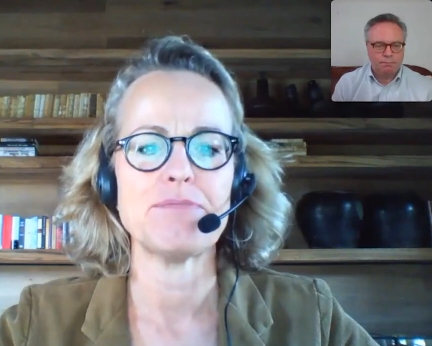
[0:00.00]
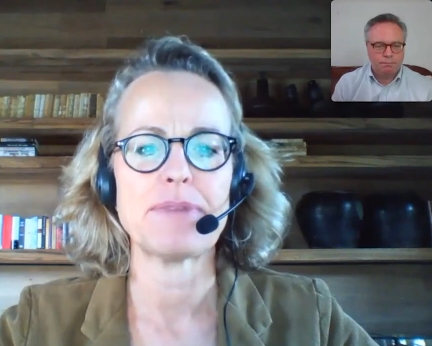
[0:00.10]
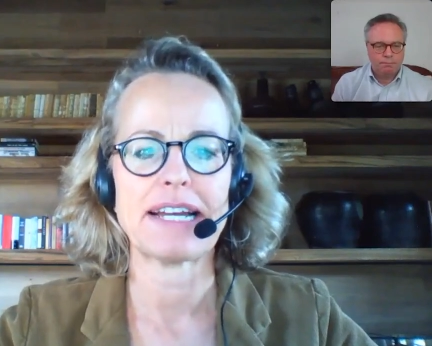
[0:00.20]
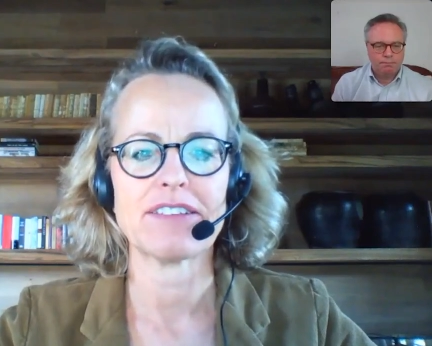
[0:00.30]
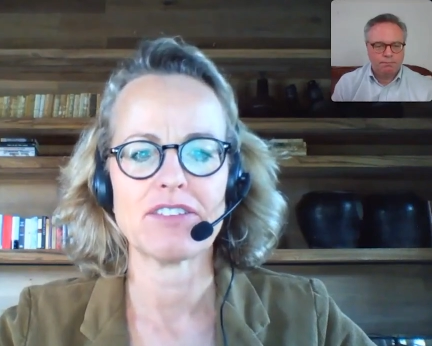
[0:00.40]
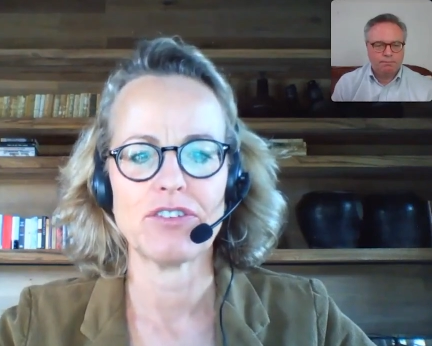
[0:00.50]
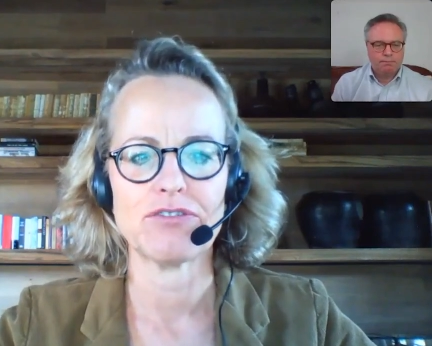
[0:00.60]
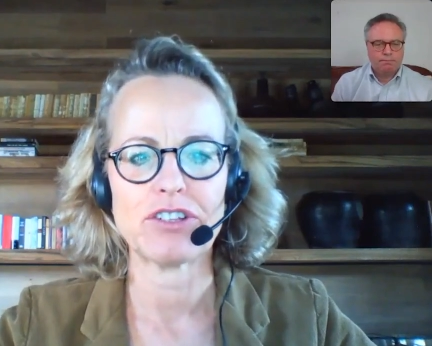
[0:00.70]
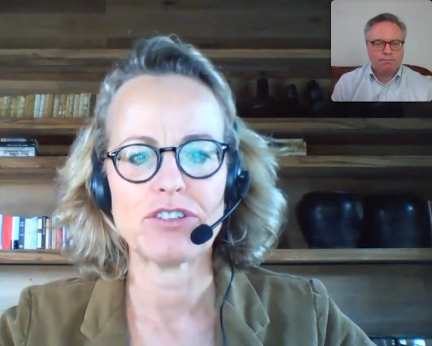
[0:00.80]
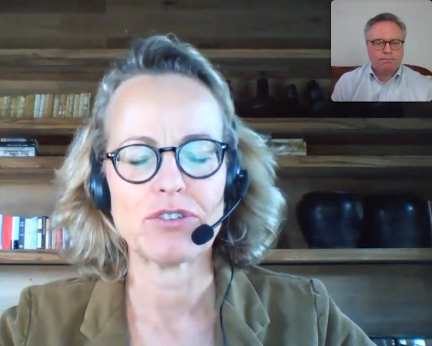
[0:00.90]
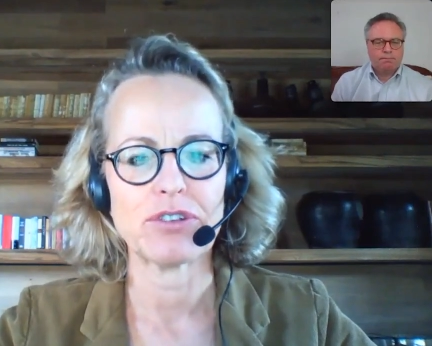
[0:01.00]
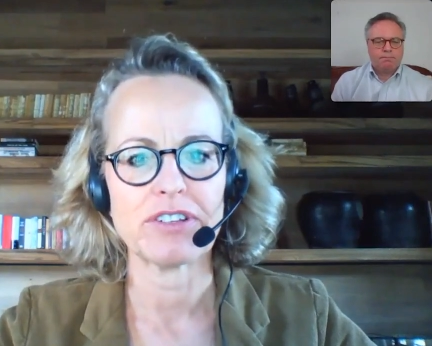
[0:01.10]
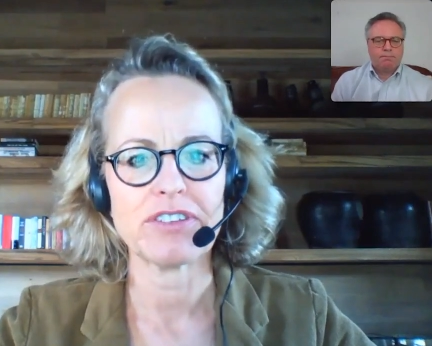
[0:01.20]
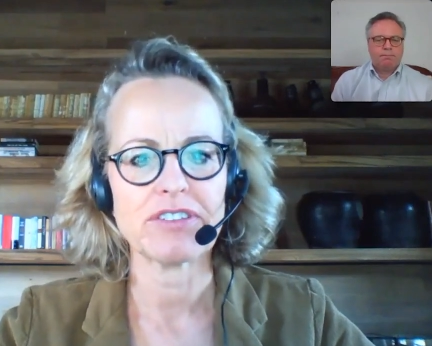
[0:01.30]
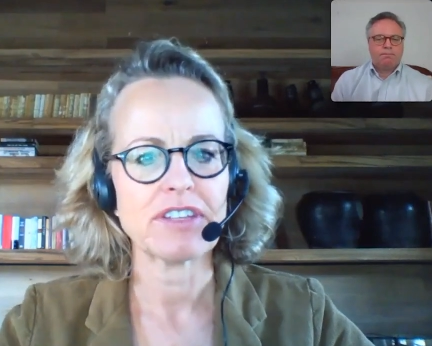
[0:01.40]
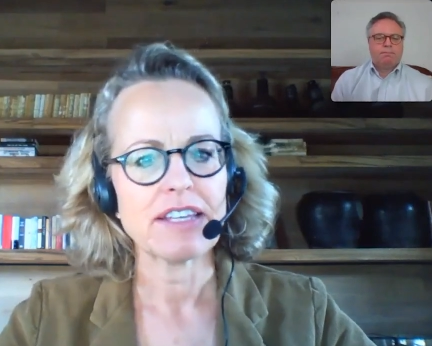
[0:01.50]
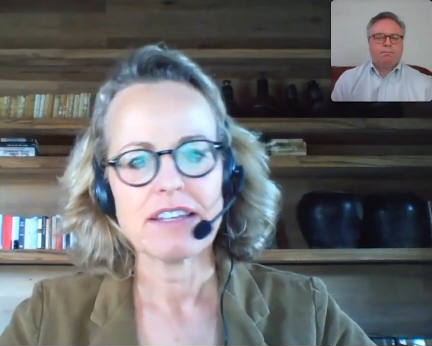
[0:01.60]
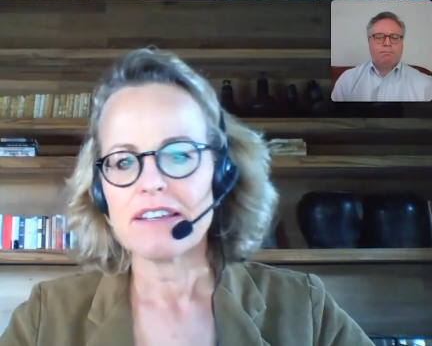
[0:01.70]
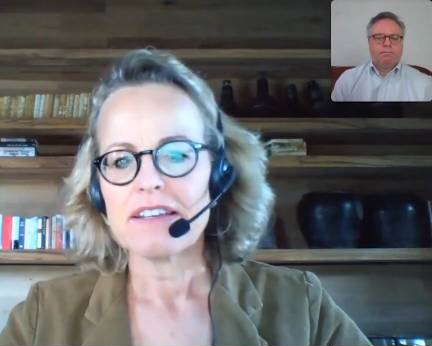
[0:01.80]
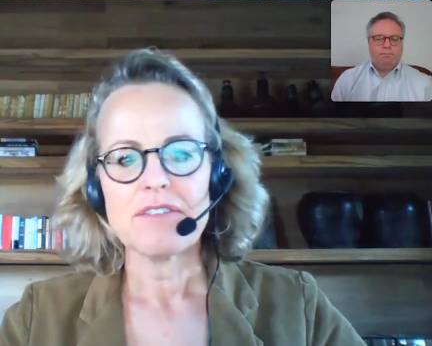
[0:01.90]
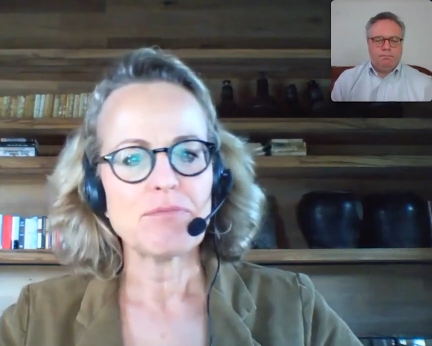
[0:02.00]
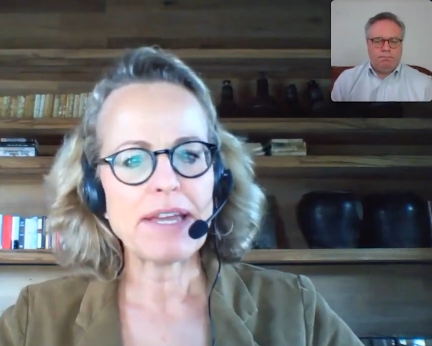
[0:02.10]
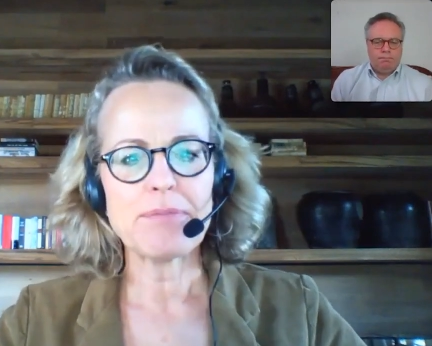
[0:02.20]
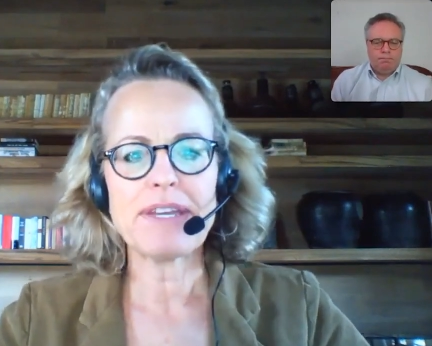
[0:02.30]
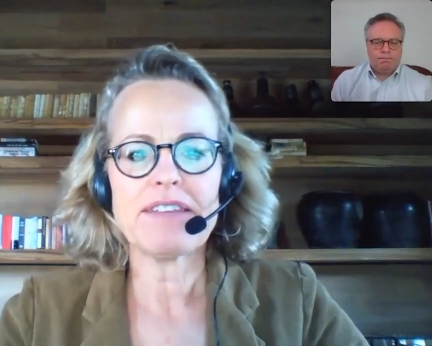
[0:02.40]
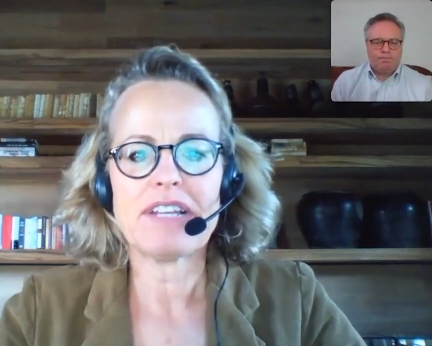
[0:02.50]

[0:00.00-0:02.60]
Speaker 1: impact on returns. Maybe